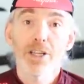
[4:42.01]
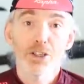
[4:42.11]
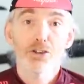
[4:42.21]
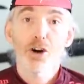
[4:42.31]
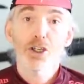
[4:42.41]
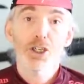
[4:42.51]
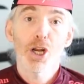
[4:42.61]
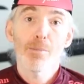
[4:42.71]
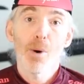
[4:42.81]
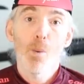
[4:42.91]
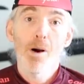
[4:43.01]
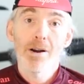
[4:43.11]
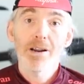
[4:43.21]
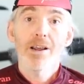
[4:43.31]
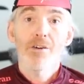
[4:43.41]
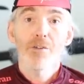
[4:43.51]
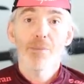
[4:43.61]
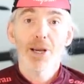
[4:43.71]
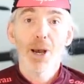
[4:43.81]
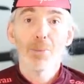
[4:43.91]
instruction number 1
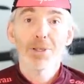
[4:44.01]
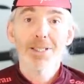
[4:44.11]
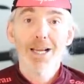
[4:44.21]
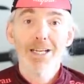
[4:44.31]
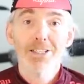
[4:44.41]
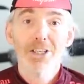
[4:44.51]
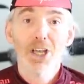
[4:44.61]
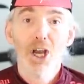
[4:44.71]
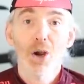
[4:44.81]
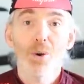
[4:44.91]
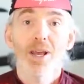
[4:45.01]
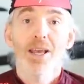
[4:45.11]
from a couple of seconds ago,